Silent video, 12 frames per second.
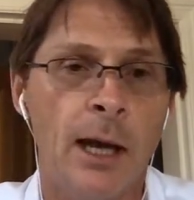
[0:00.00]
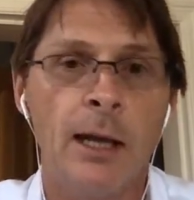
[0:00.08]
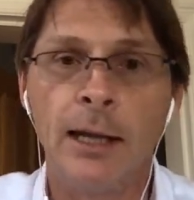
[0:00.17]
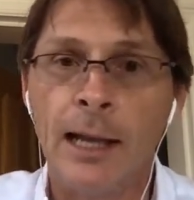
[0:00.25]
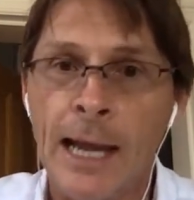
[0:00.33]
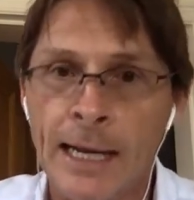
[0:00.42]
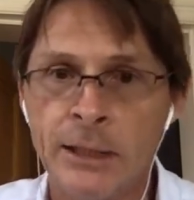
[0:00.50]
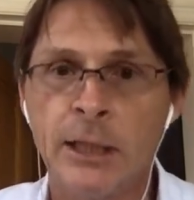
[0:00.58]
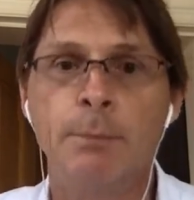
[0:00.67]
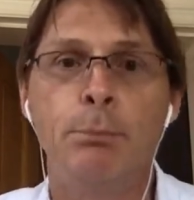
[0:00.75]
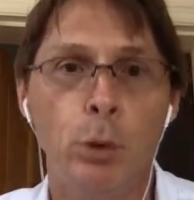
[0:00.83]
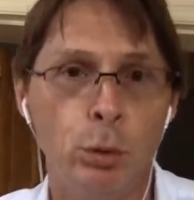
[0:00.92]
larger
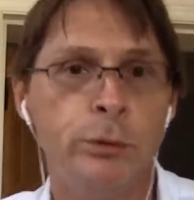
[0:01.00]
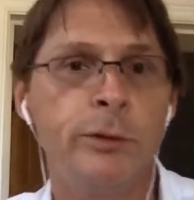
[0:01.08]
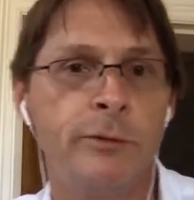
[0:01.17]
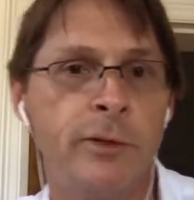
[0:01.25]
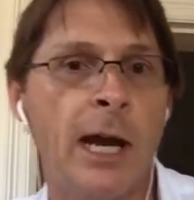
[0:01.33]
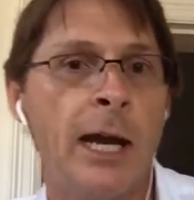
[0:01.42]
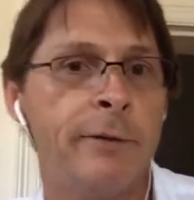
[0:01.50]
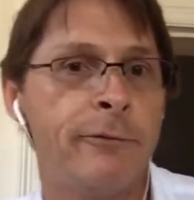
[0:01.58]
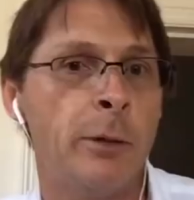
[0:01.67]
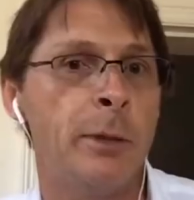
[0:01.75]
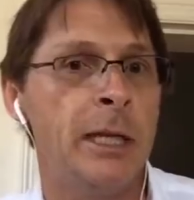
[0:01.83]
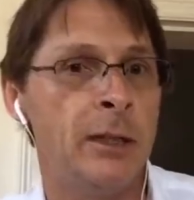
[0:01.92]
pools of data
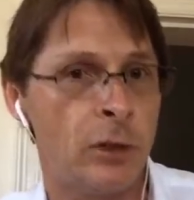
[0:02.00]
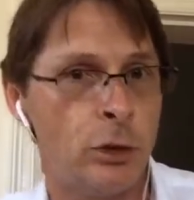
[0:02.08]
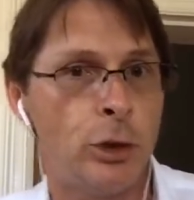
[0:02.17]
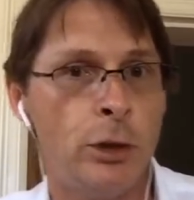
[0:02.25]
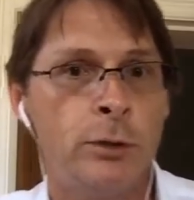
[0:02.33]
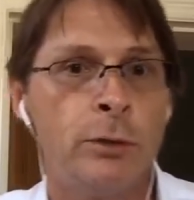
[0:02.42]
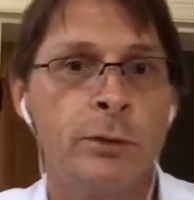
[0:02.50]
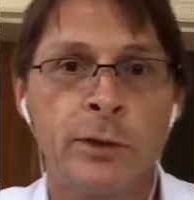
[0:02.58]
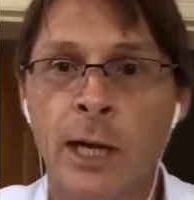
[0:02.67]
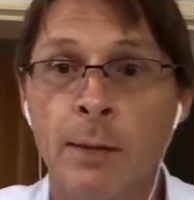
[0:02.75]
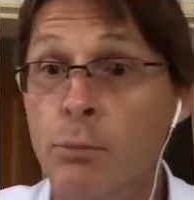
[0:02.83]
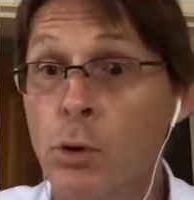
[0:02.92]
from an institutional
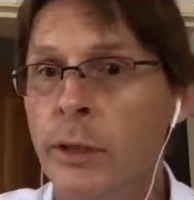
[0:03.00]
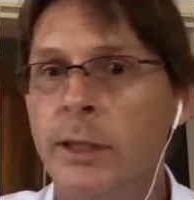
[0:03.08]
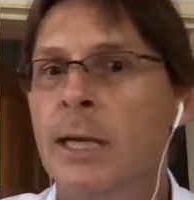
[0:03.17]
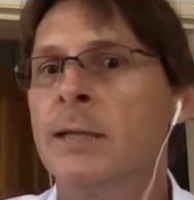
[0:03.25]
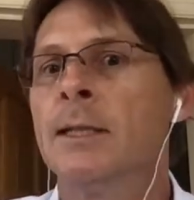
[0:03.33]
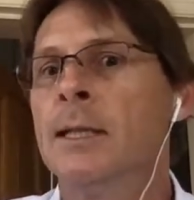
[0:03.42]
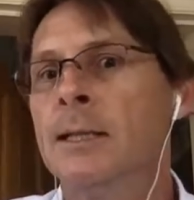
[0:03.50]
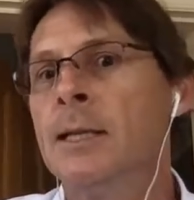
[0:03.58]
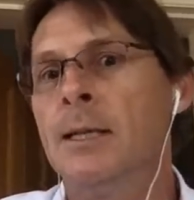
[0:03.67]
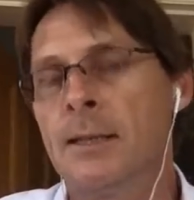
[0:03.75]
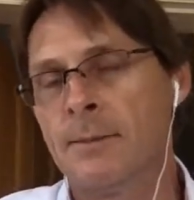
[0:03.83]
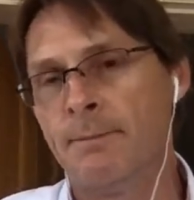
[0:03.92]
standpoint, doesn't
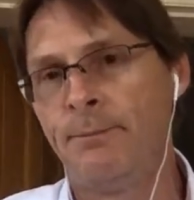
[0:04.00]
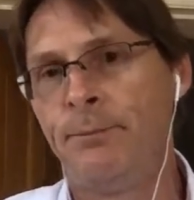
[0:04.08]
exist.